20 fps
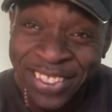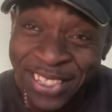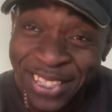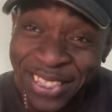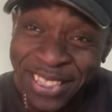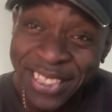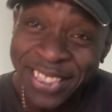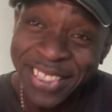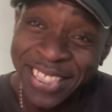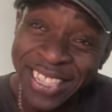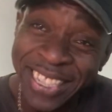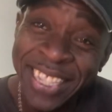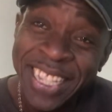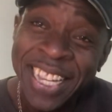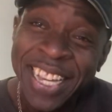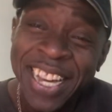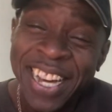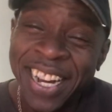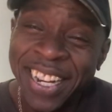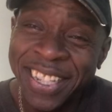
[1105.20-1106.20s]
I can see
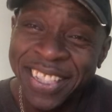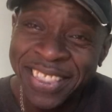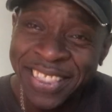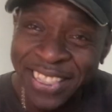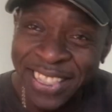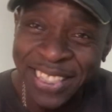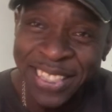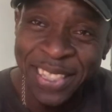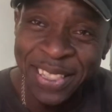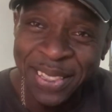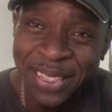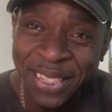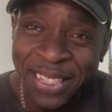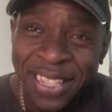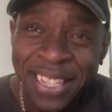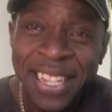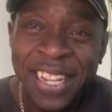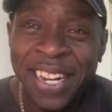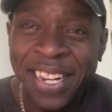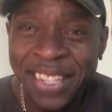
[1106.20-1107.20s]
the
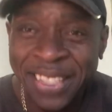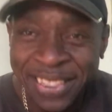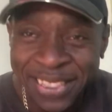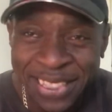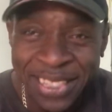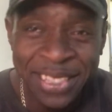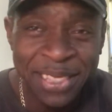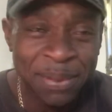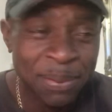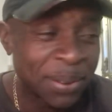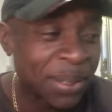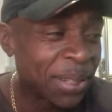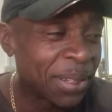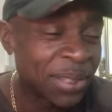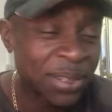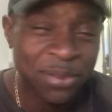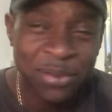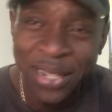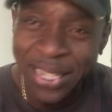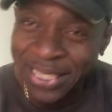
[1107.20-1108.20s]

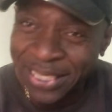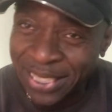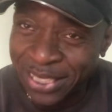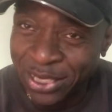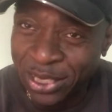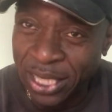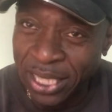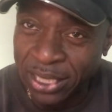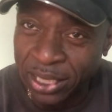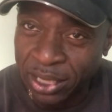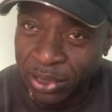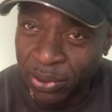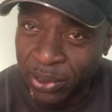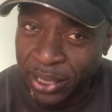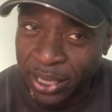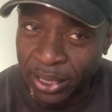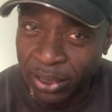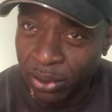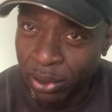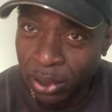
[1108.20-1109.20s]
racist genius
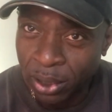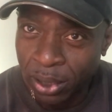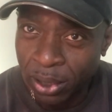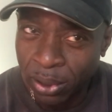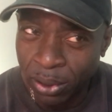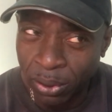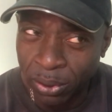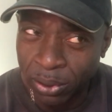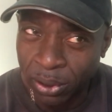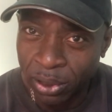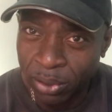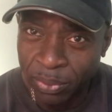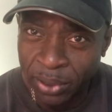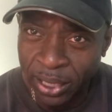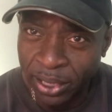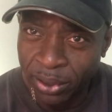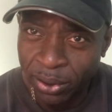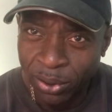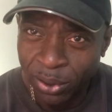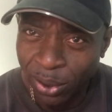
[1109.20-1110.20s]
thinking, hold on a minute,
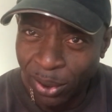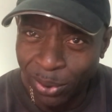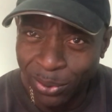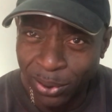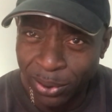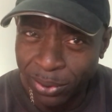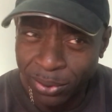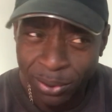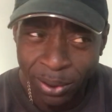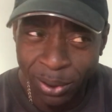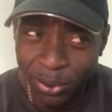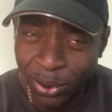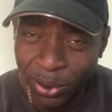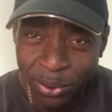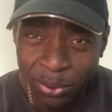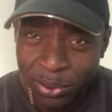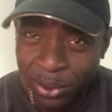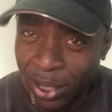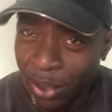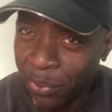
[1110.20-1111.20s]
hold on,
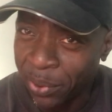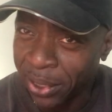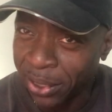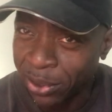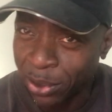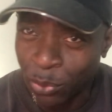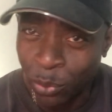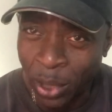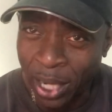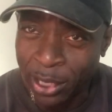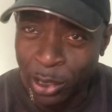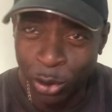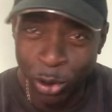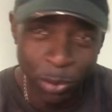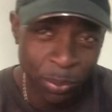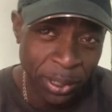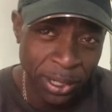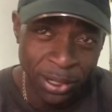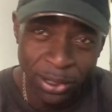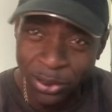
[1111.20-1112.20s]
can't we get some white
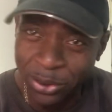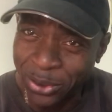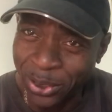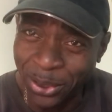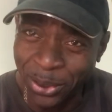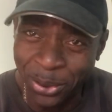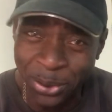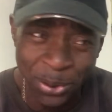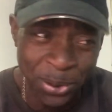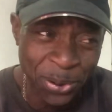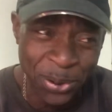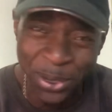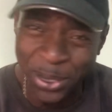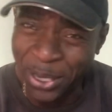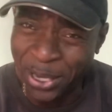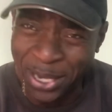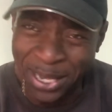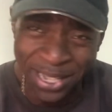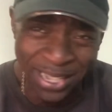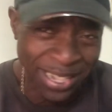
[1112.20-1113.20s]
Europeans?
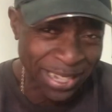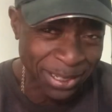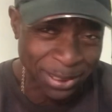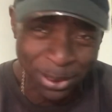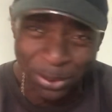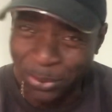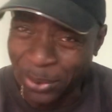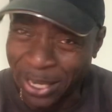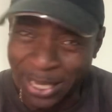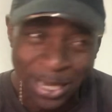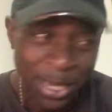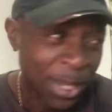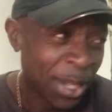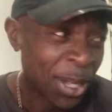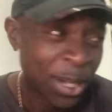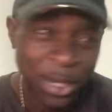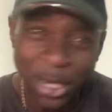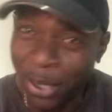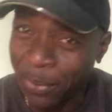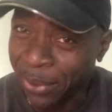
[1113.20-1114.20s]
Can't
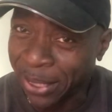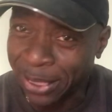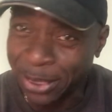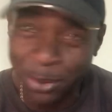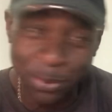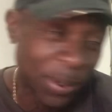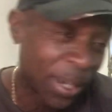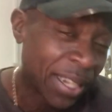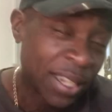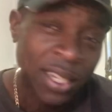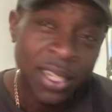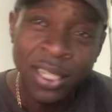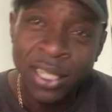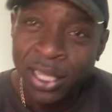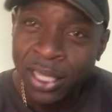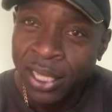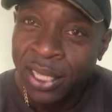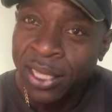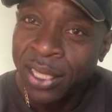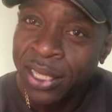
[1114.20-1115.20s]
we get some white?
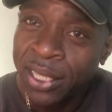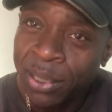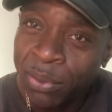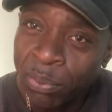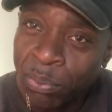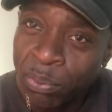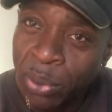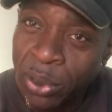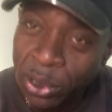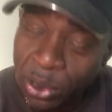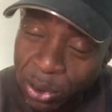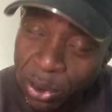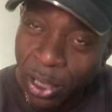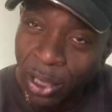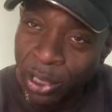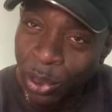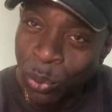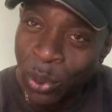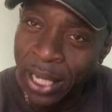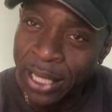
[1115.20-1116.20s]
But you told the
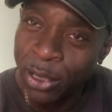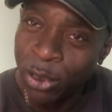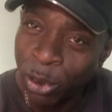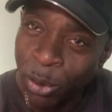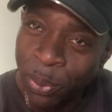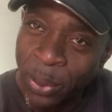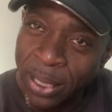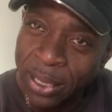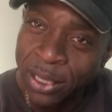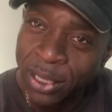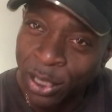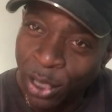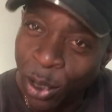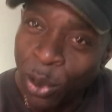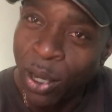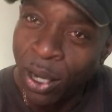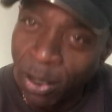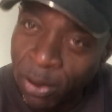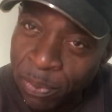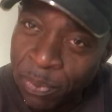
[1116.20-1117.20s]
white Europeans to go
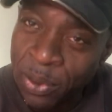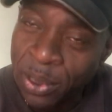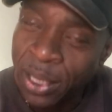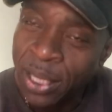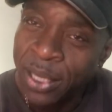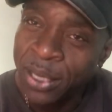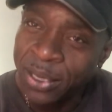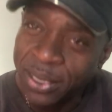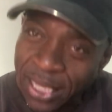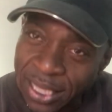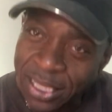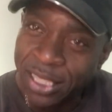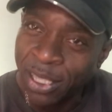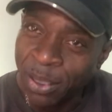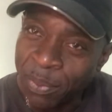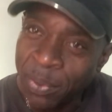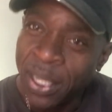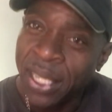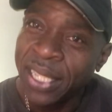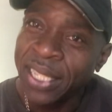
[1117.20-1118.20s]
home. You said to
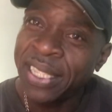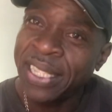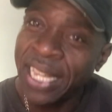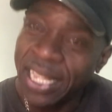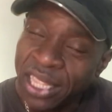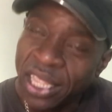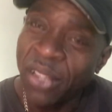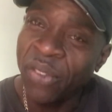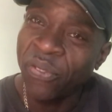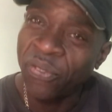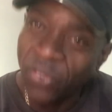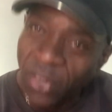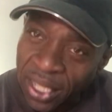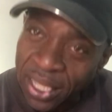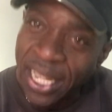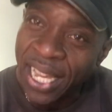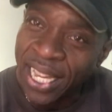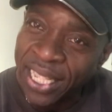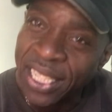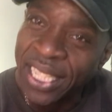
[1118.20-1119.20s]
them, get the fuck
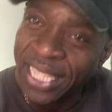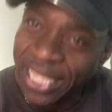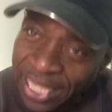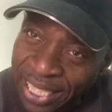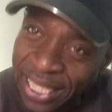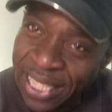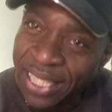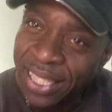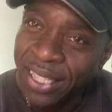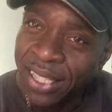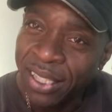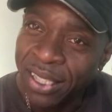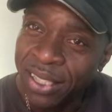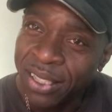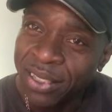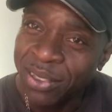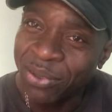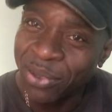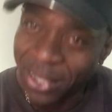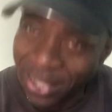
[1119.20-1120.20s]
out of here,
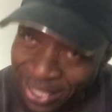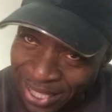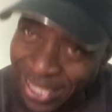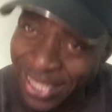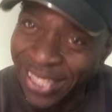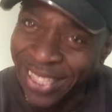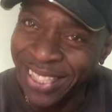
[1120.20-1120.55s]
right?